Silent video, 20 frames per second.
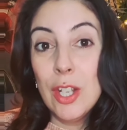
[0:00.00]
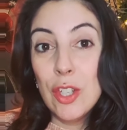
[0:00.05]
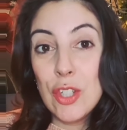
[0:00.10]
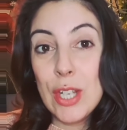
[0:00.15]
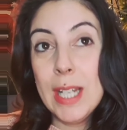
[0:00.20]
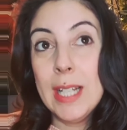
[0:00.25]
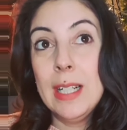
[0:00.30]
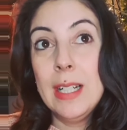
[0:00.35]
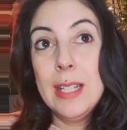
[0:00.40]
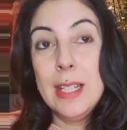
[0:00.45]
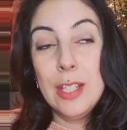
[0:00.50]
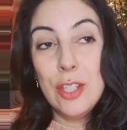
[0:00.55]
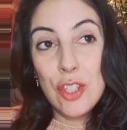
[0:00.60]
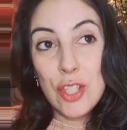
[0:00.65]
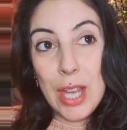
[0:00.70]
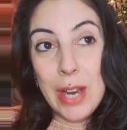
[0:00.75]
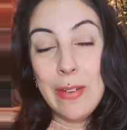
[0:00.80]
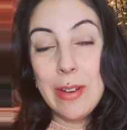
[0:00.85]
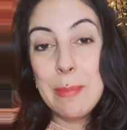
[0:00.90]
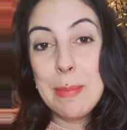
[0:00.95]
channeling
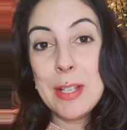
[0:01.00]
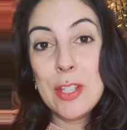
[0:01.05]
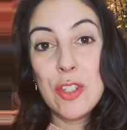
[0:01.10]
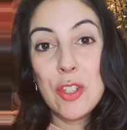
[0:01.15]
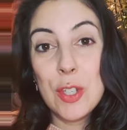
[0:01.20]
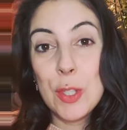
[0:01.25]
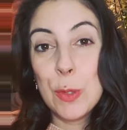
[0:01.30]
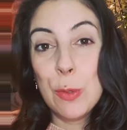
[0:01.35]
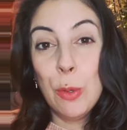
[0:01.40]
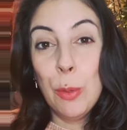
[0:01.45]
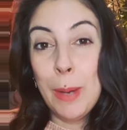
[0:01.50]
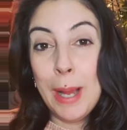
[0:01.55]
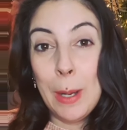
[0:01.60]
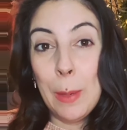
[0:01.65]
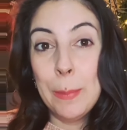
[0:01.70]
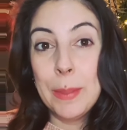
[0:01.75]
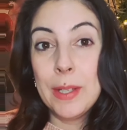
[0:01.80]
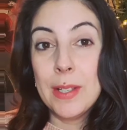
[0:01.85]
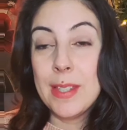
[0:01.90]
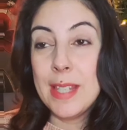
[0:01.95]
sharing messages
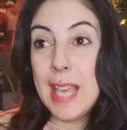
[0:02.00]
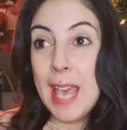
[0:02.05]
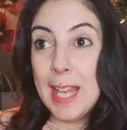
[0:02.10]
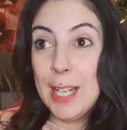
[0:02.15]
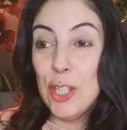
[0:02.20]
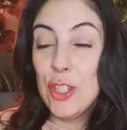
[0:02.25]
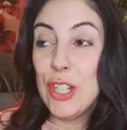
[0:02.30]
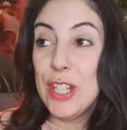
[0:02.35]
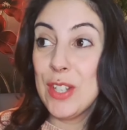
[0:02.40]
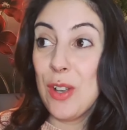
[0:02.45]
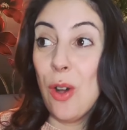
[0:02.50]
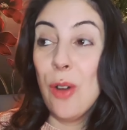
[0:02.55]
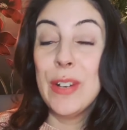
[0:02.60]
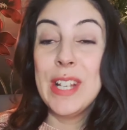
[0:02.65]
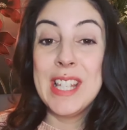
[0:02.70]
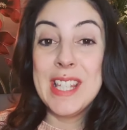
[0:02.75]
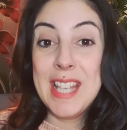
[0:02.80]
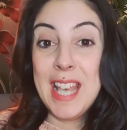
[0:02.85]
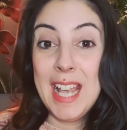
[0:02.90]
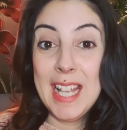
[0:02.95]
throughout because the energies
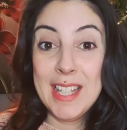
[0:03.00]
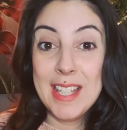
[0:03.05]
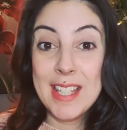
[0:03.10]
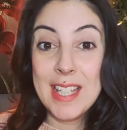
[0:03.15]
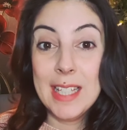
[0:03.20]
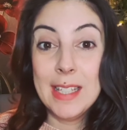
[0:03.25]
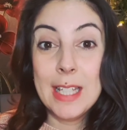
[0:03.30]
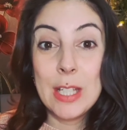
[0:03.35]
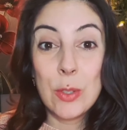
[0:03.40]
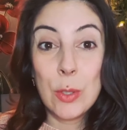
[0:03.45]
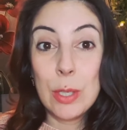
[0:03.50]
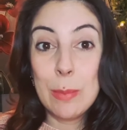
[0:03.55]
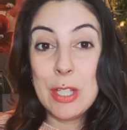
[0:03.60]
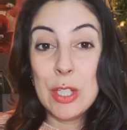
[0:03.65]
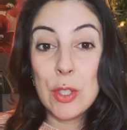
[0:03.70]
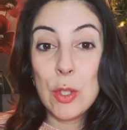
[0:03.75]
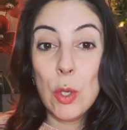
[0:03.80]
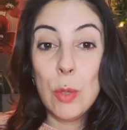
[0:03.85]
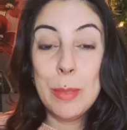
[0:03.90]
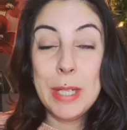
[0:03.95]
are intense and there's going to
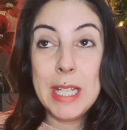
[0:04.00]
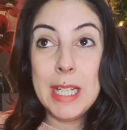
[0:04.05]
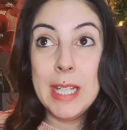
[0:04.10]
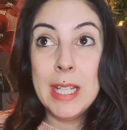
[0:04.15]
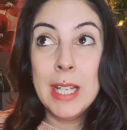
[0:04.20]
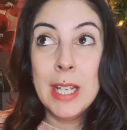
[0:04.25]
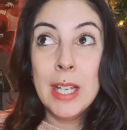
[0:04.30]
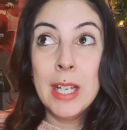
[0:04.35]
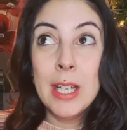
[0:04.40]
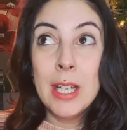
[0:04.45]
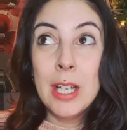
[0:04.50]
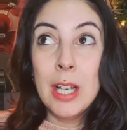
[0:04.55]
be so many